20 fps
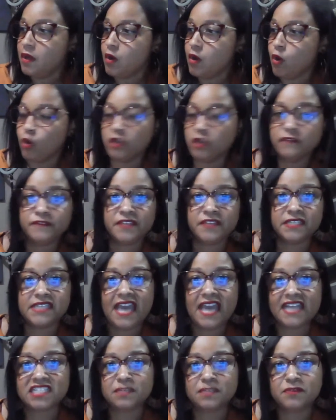All of this
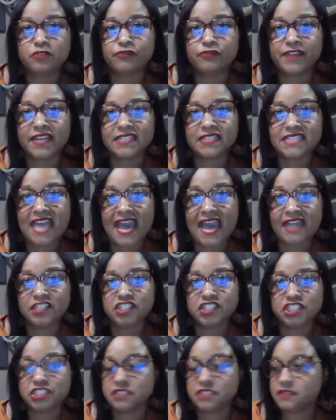had to be
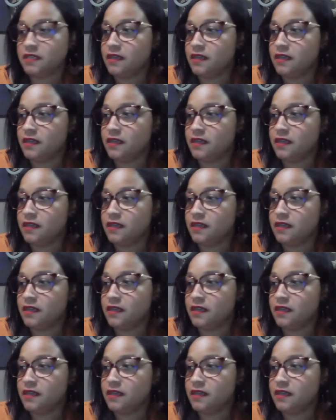reattached.